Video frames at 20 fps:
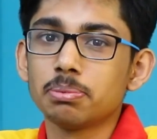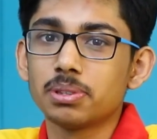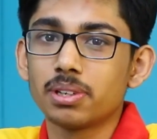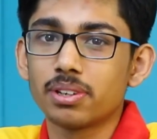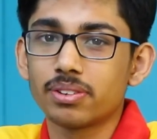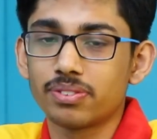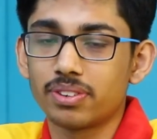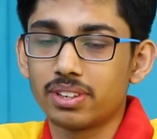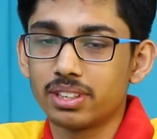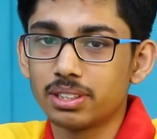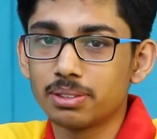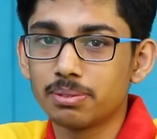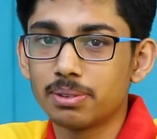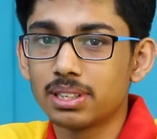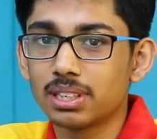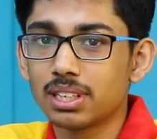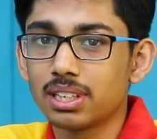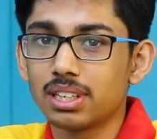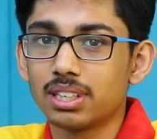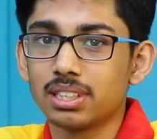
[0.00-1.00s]
your
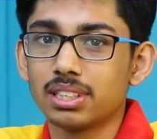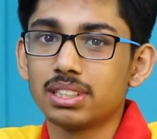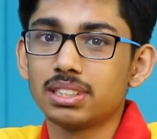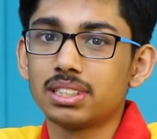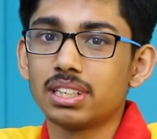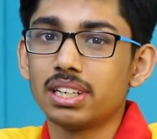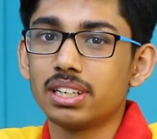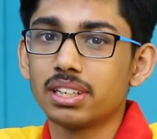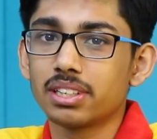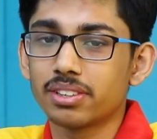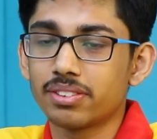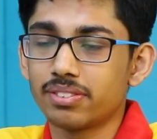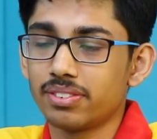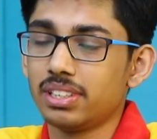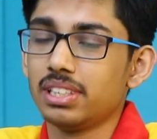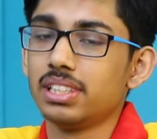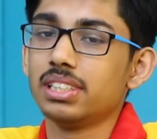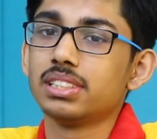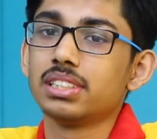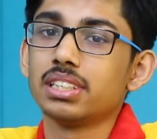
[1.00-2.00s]
fundamental understanding of
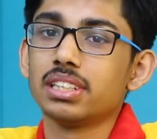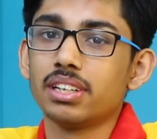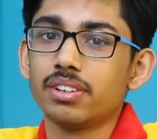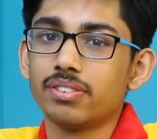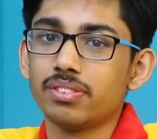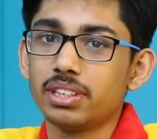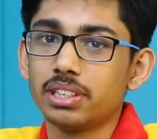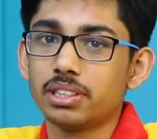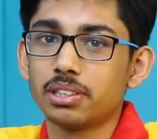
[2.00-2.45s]
each and every